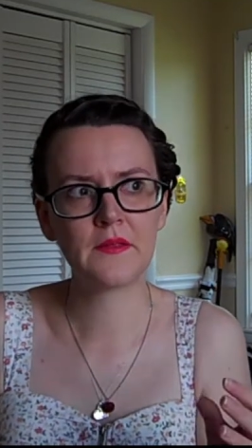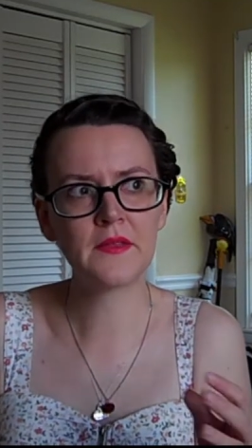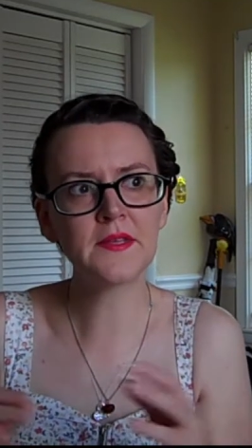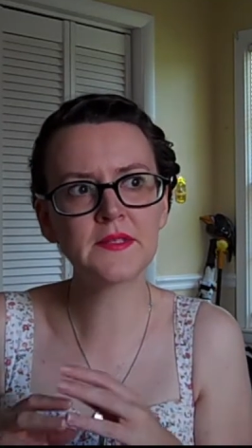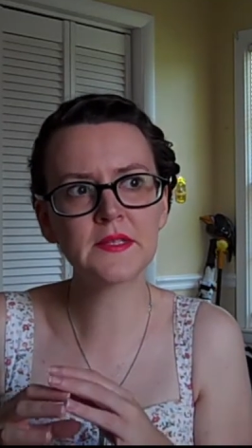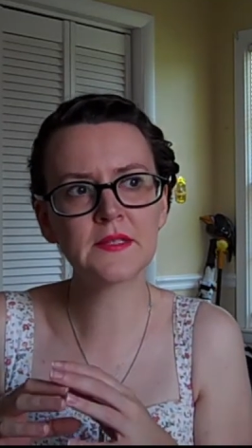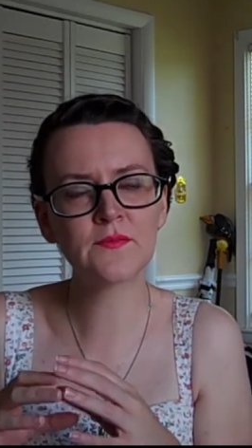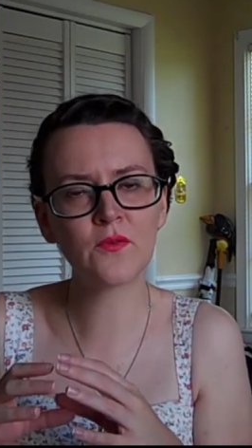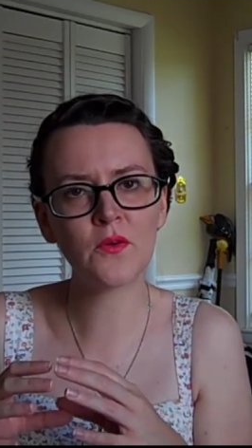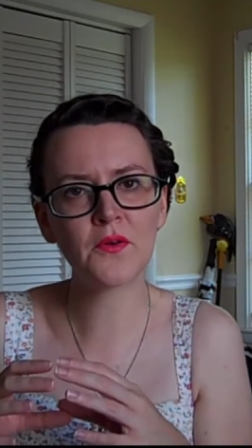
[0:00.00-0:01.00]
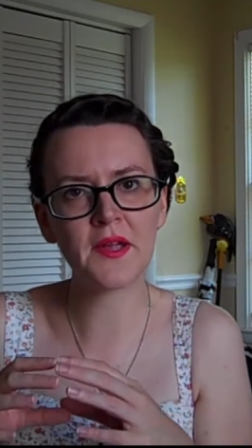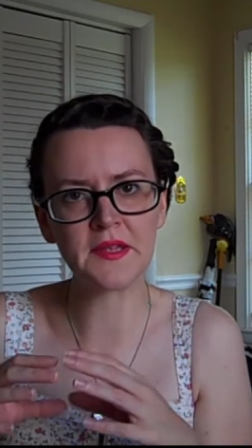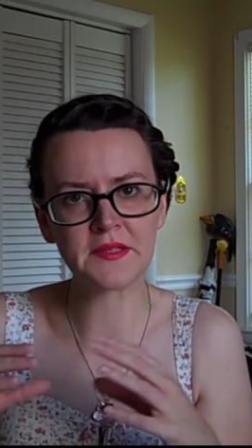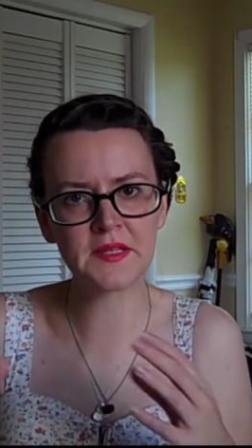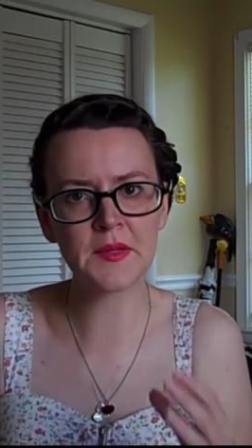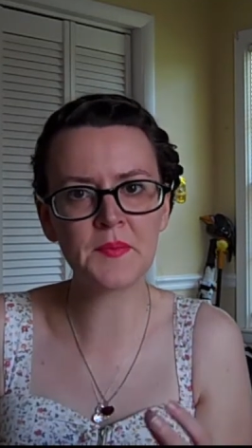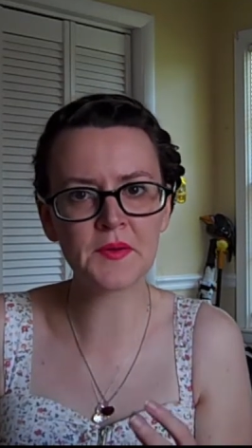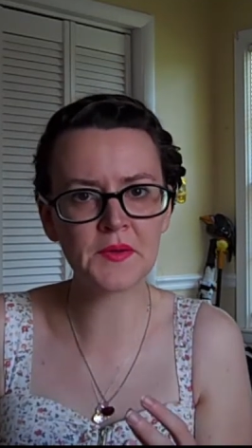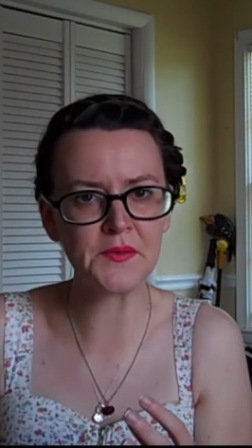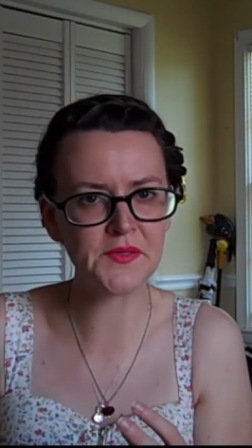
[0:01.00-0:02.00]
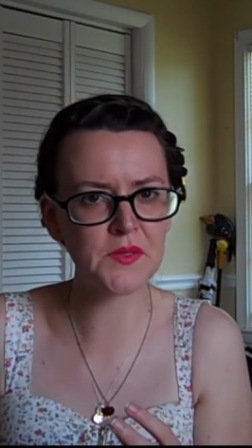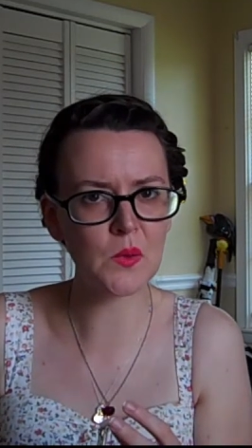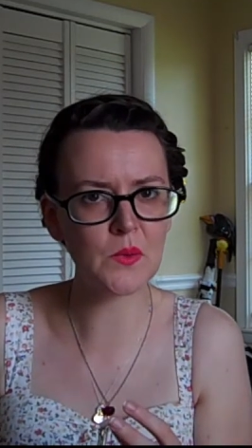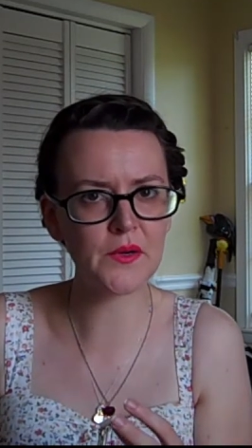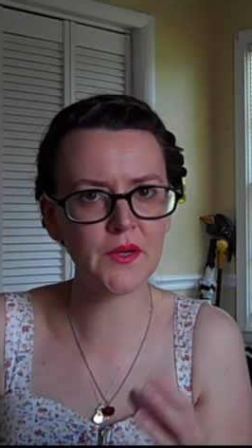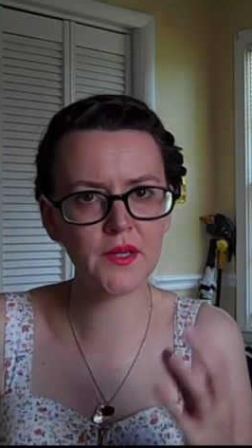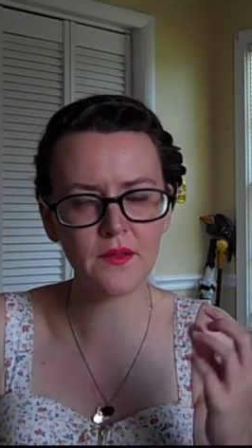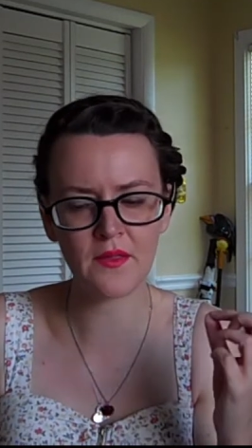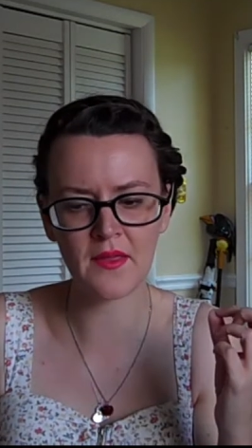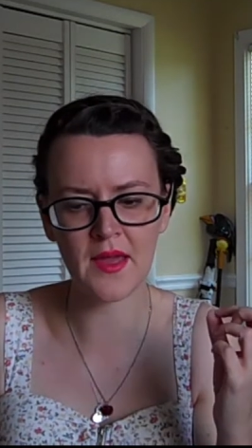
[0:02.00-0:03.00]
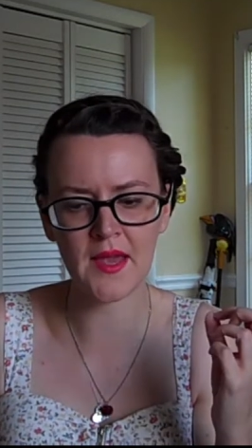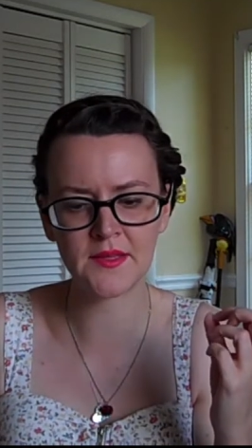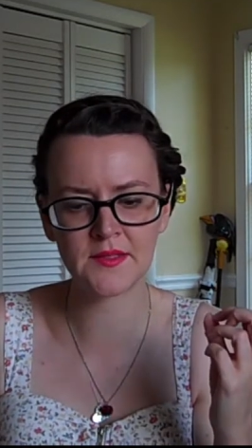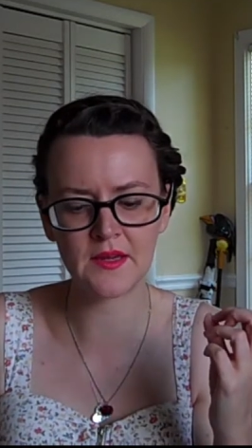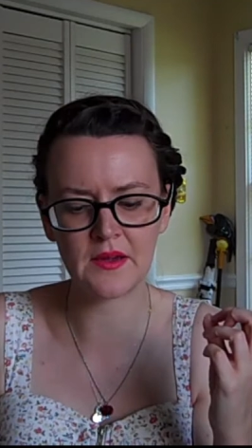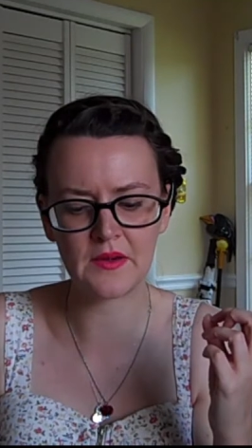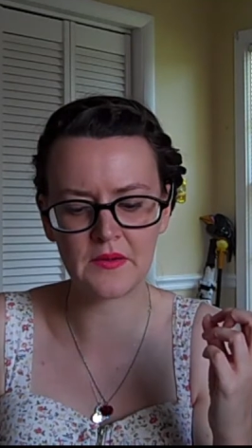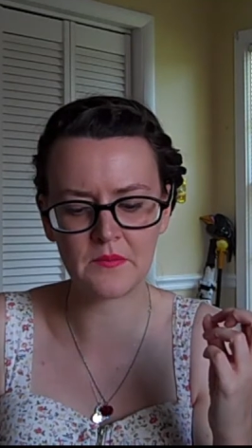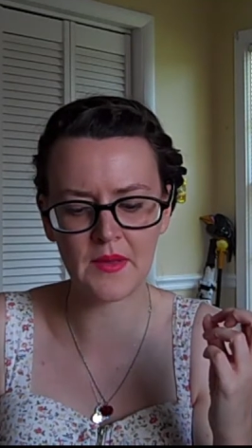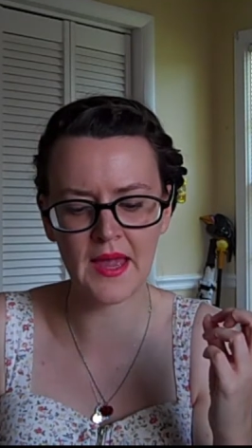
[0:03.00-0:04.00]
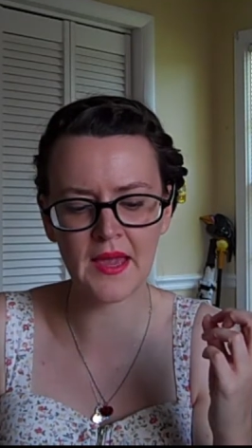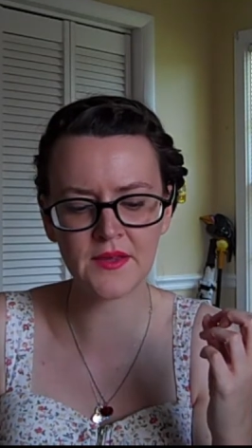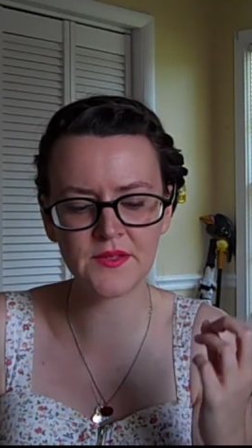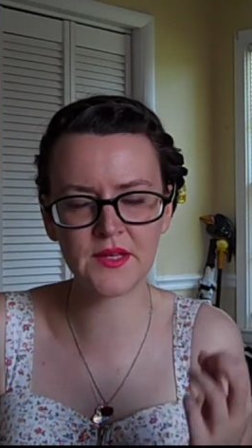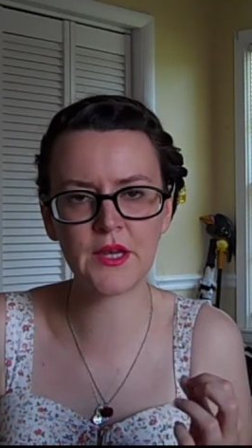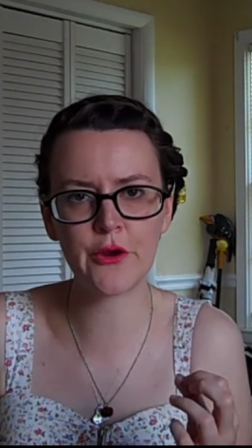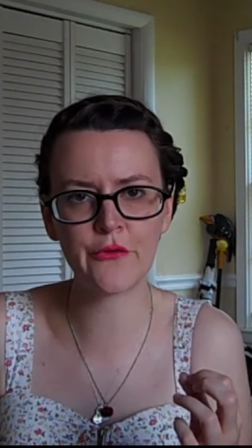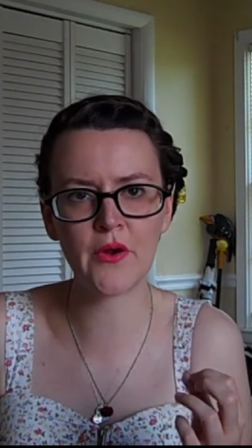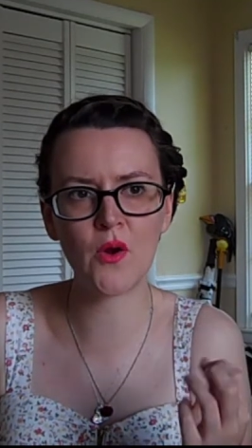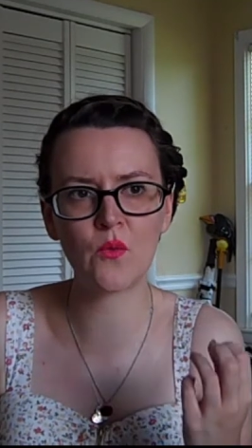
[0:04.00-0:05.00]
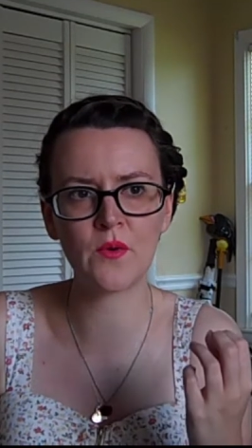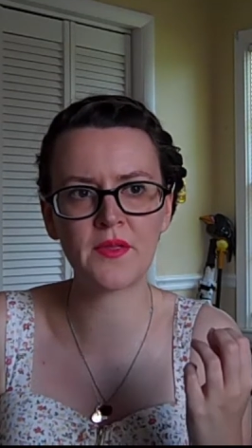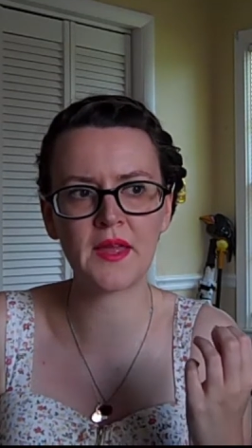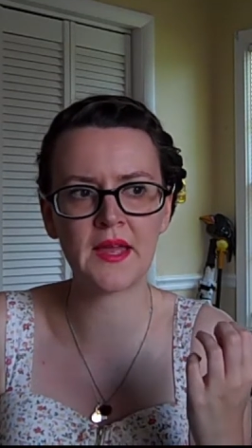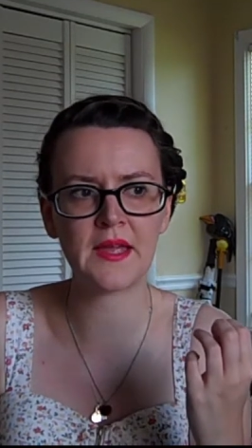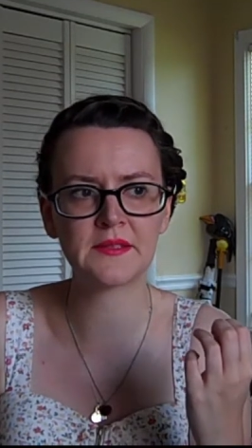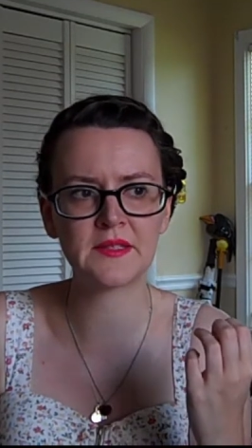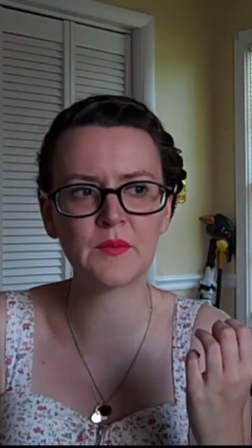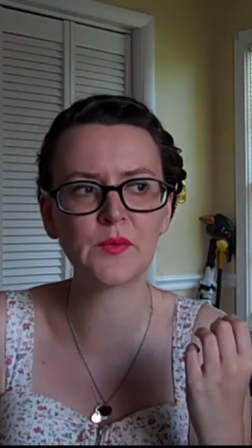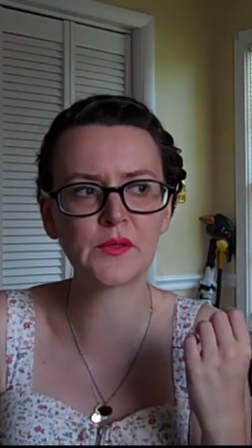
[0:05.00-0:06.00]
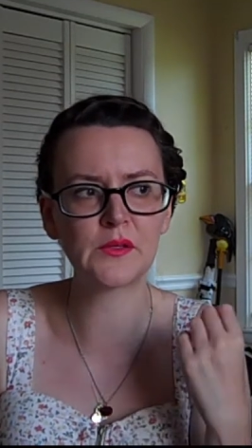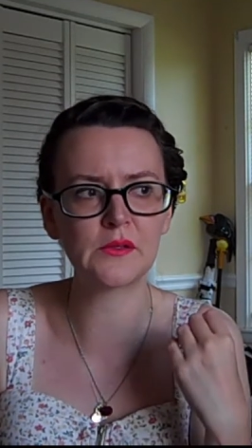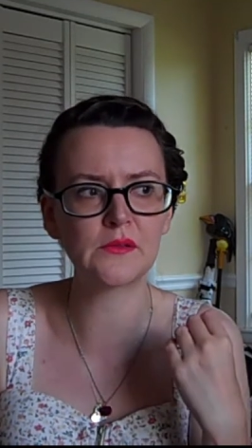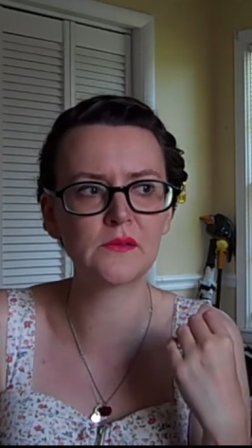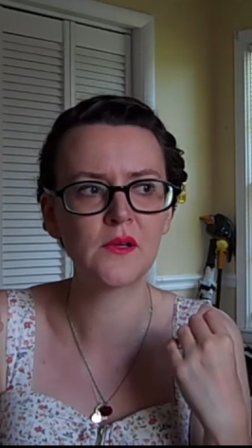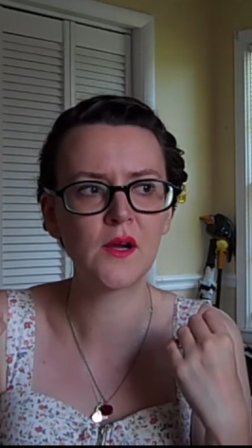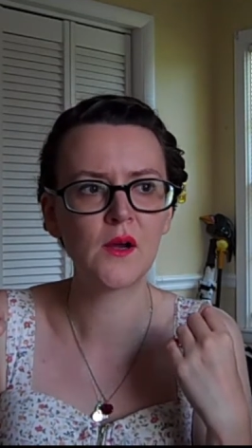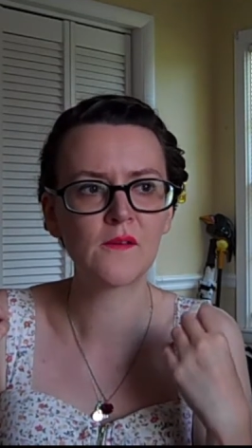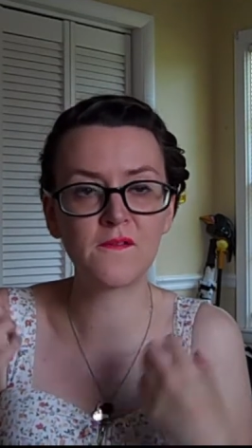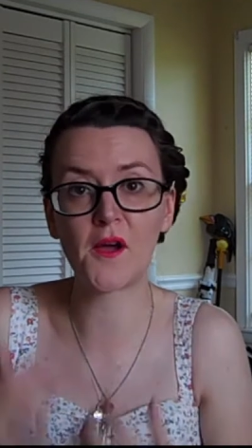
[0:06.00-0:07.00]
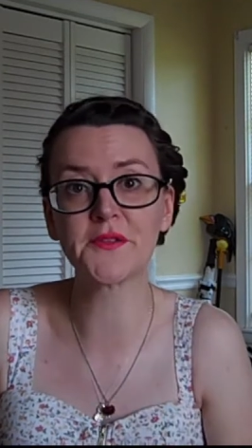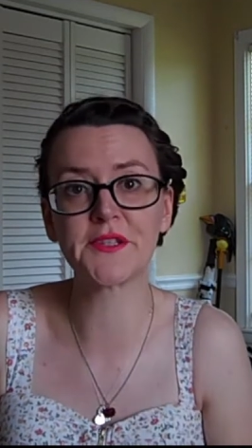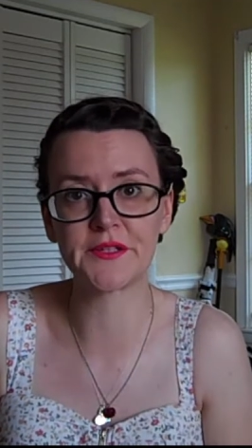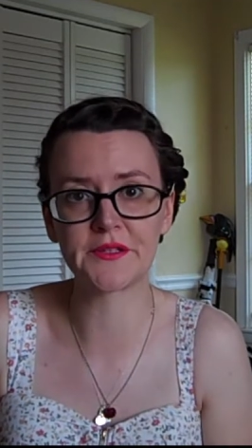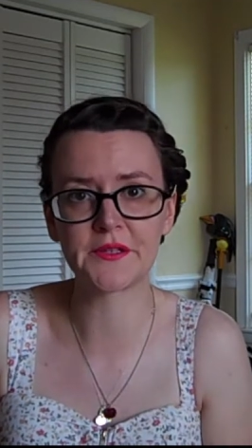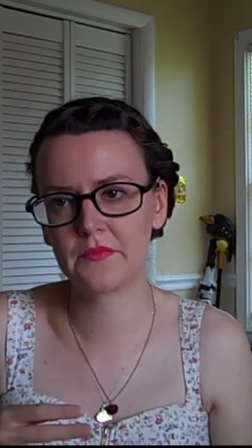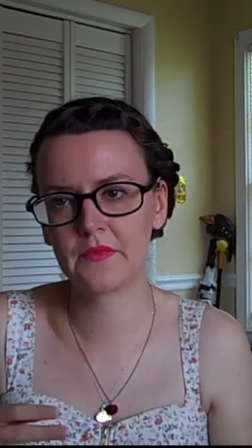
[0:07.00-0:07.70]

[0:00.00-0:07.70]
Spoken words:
This is for a typical story that has a hero with a typical falsehood.